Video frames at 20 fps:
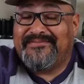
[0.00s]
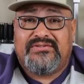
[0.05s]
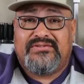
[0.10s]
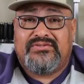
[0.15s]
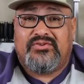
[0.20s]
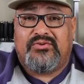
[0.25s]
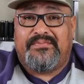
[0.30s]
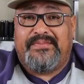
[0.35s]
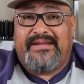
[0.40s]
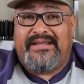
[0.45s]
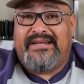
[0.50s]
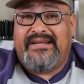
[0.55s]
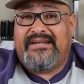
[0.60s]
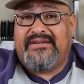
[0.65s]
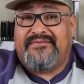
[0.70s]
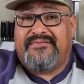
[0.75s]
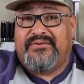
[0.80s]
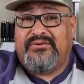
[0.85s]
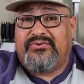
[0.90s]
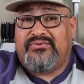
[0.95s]
So being in
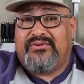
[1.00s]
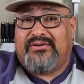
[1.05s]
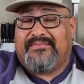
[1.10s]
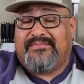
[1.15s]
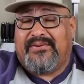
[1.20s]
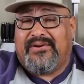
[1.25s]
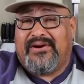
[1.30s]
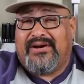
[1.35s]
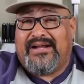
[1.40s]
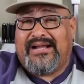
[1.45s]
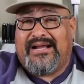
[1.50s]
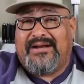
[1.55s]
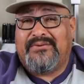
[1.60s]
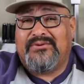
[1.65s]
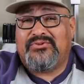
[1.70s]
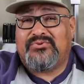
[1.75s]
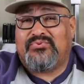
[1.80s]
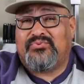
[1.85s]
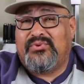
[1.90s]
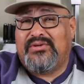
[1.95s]
a food truck park, I
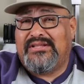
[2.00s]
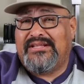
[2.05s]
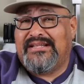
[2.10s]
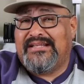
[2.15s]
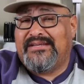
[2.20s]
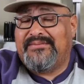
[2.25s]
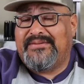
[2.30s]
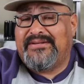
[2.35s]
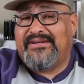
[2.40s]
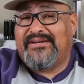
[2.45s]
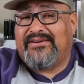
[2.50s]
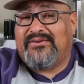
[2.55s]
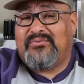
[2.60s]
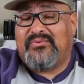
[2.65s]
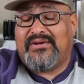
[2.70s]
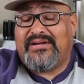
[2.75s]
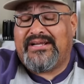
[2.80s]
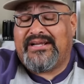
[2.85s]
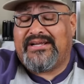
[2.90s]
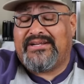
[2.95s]
was really limited on
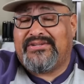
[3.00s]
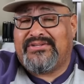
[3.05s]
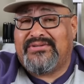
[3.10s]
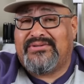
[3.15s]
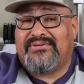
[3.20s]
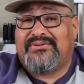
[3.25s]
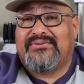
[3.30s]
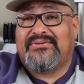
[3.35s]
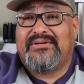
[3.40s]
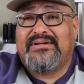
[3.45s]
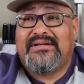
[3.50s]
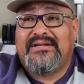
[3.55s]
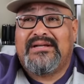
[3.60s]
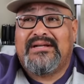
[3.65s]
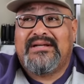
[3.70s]
what I could do,